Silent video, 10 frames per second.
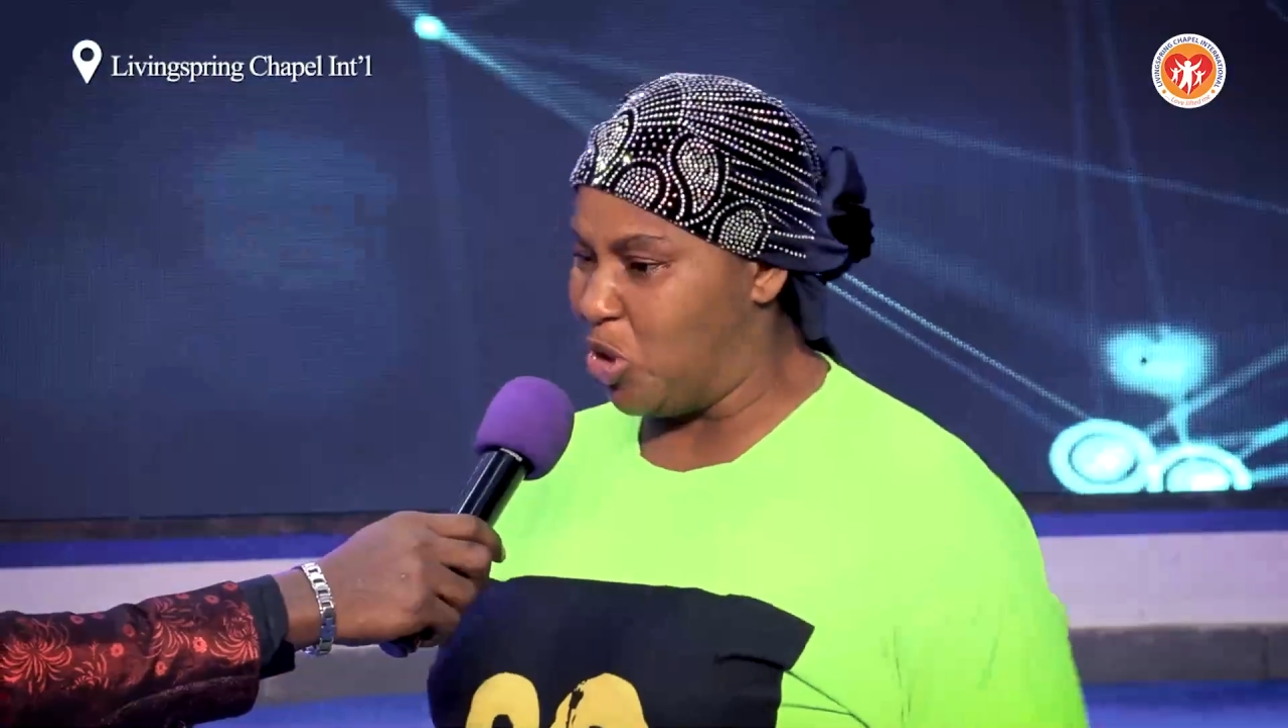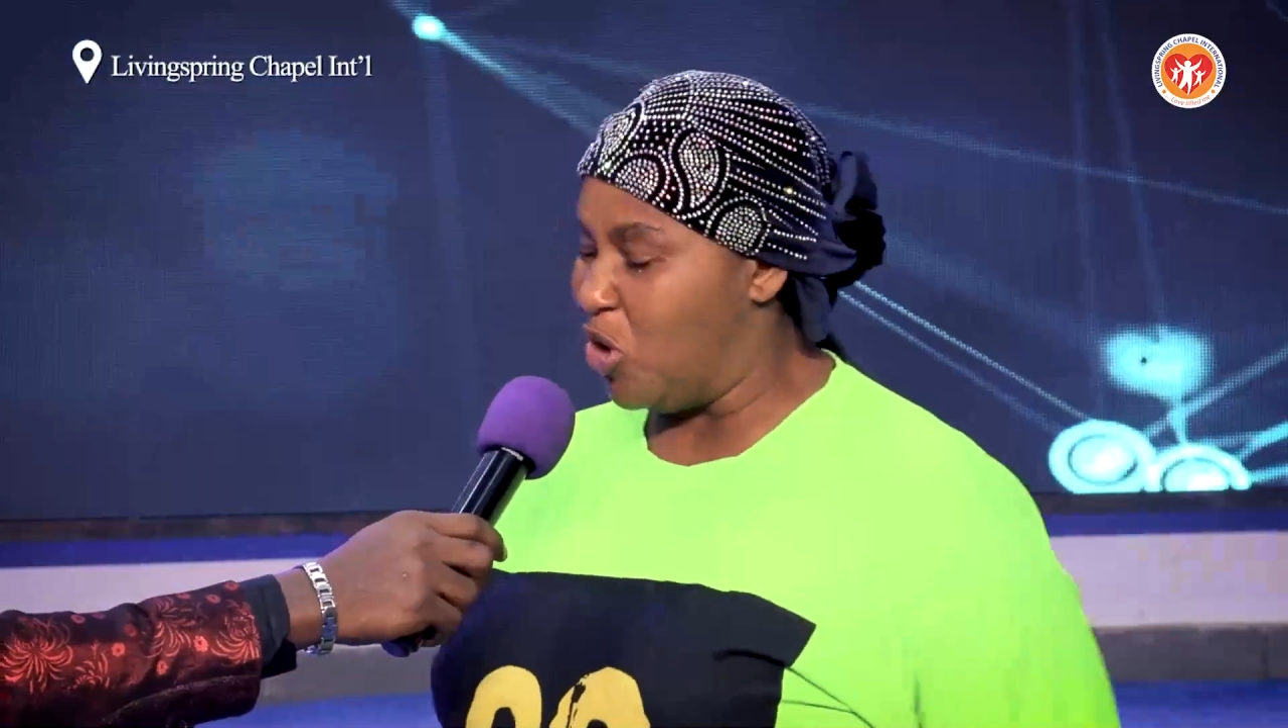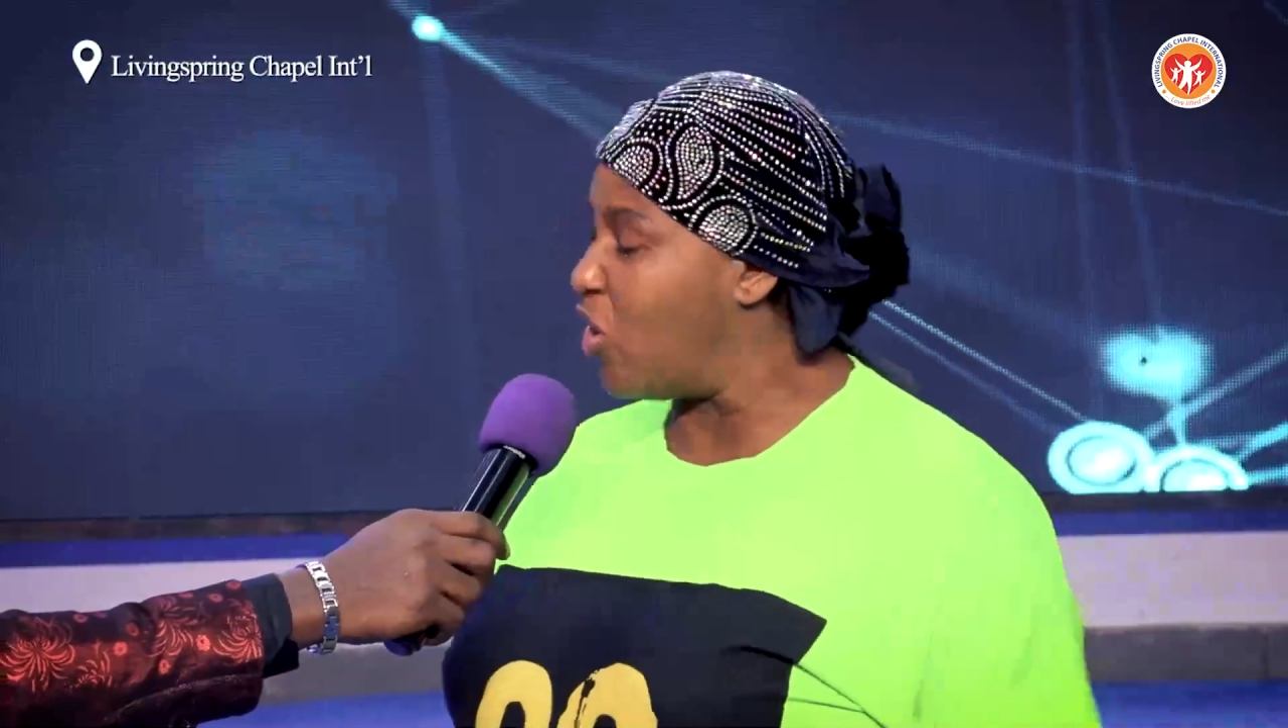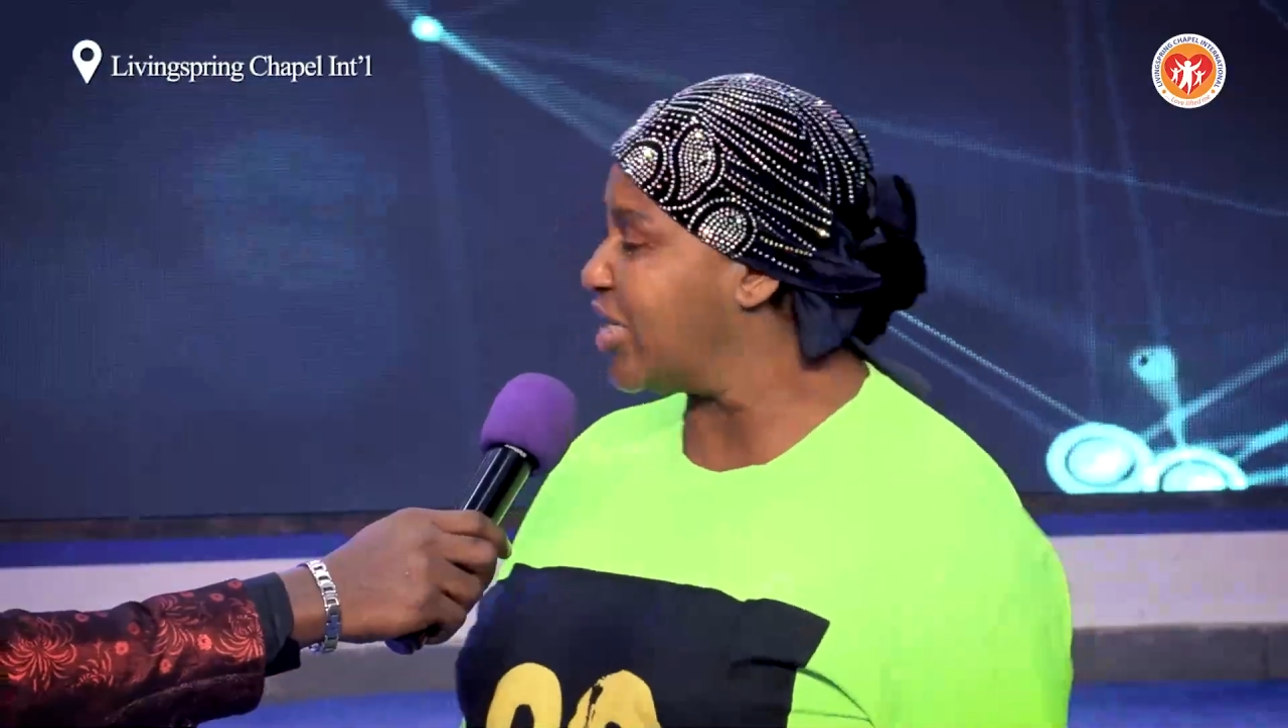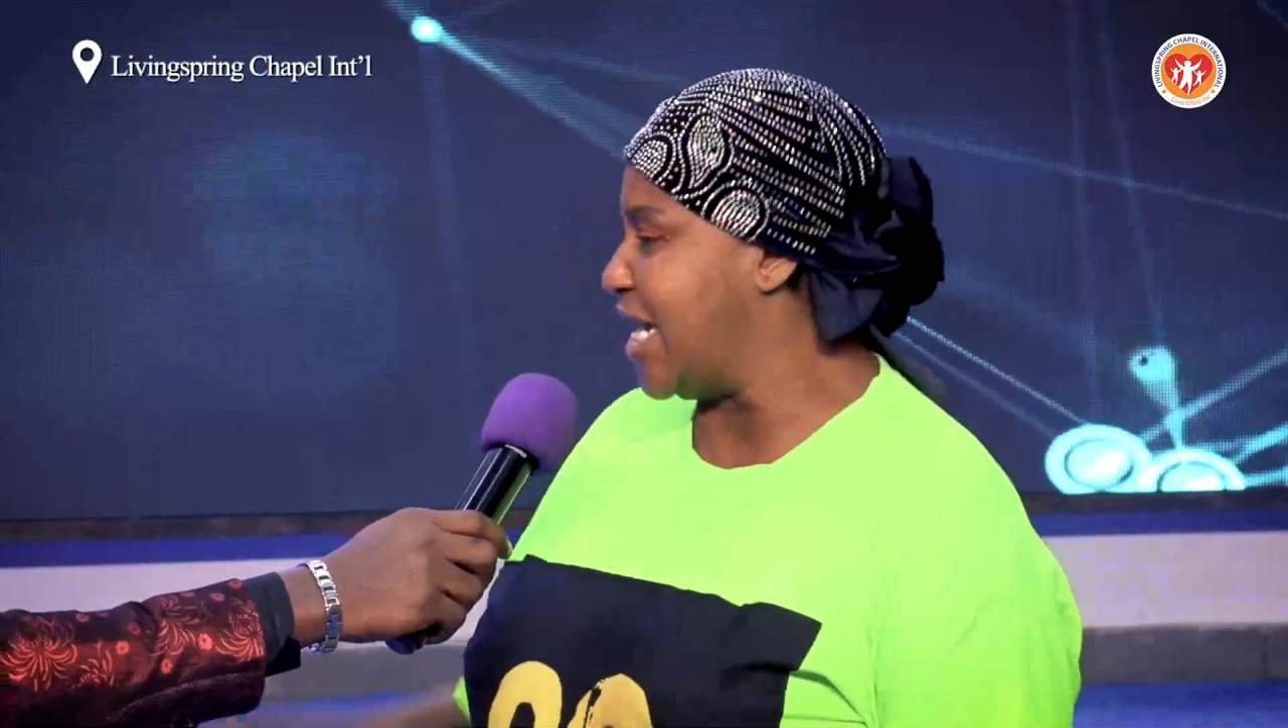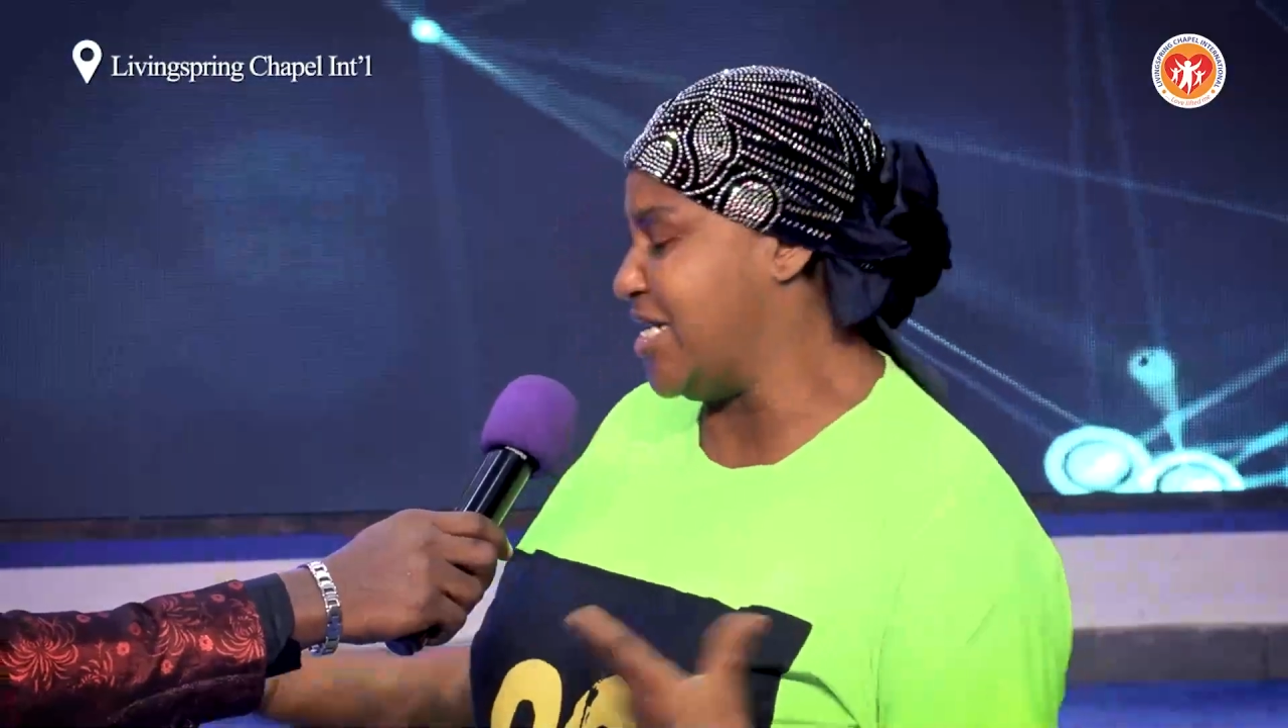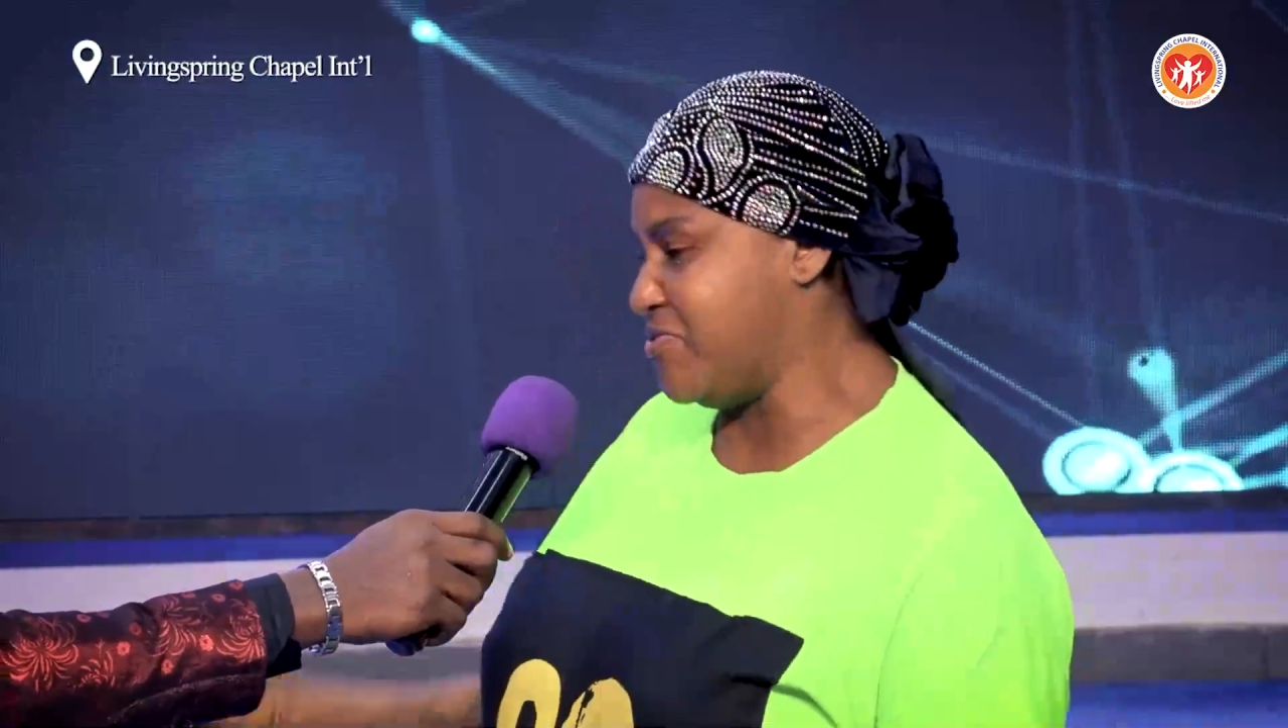Under